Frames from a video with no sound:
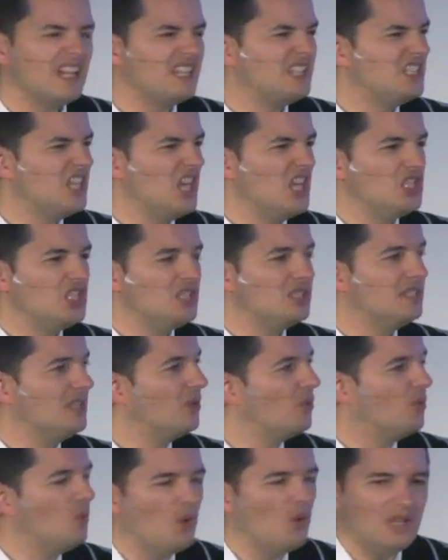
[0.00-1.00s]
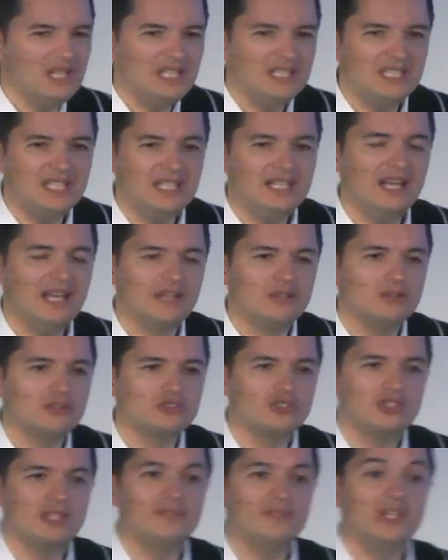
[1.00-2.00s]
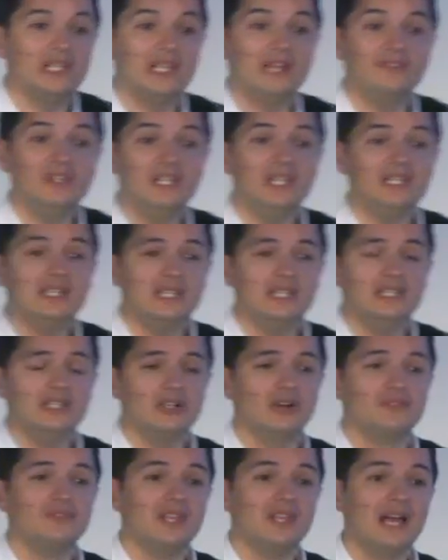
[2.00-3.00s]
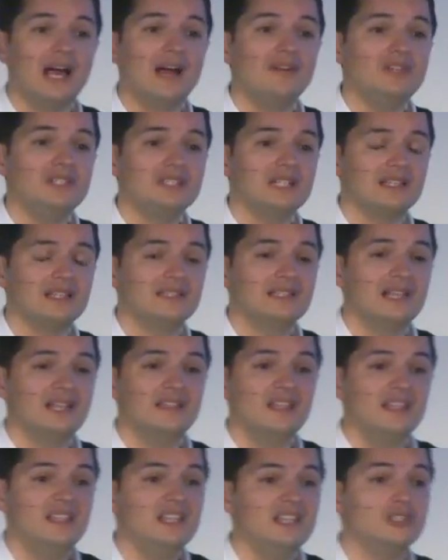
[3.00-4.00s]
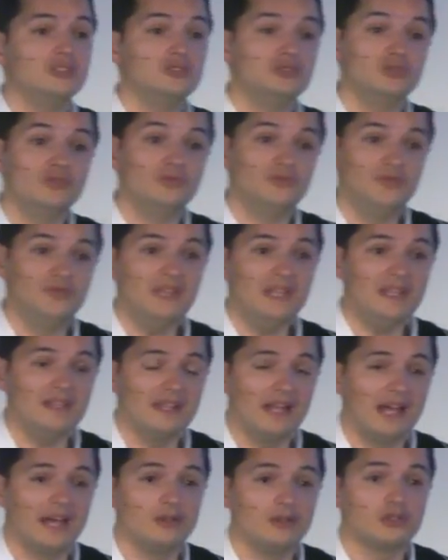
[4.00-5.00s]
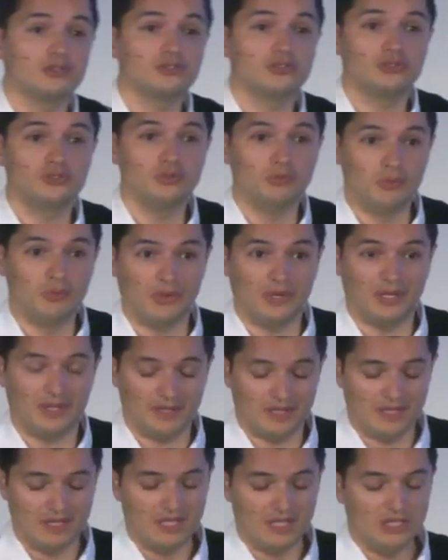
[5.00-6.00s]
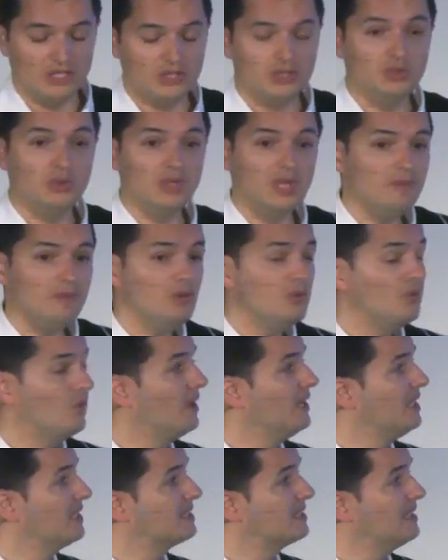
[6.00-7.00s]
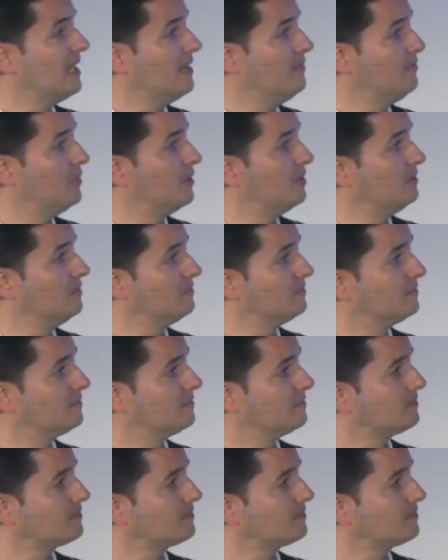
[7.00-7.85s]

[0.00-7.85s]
and that changes the quality and also the availability of the habitat that they need to feed and also to breed. To give you one example,